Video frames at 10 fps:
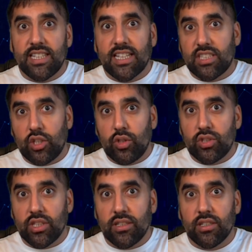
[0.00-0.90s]

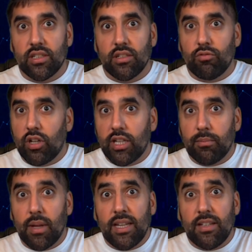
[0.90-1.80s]
execution,
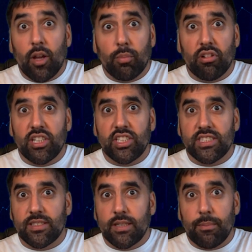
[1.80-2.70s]
running many
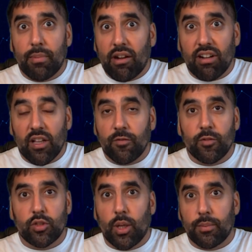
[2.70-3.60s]
operations in parallel
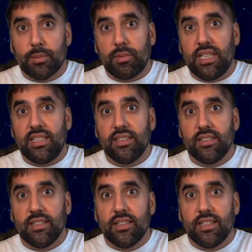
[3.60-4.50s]
for top speed.
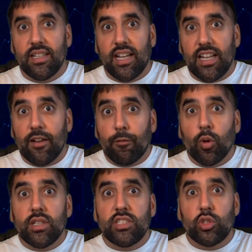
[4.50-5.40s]
And it
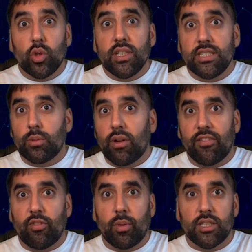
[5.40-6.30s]
avoids joins
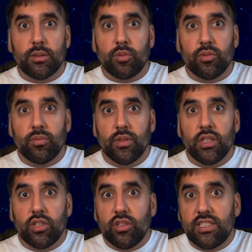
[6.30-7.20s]
wherever possible,
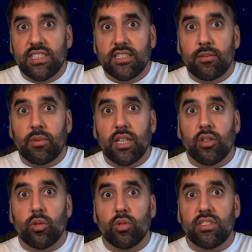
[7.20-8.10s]
using something
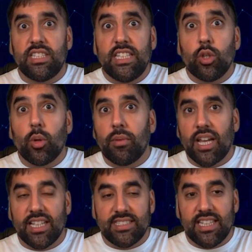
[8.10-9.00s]
called
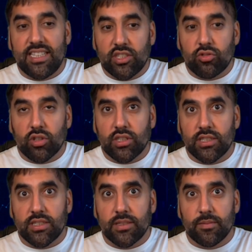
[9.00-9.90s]
denormalized data
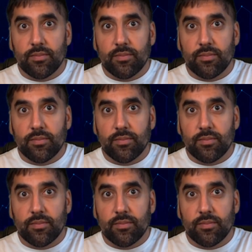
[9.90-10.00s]
structures.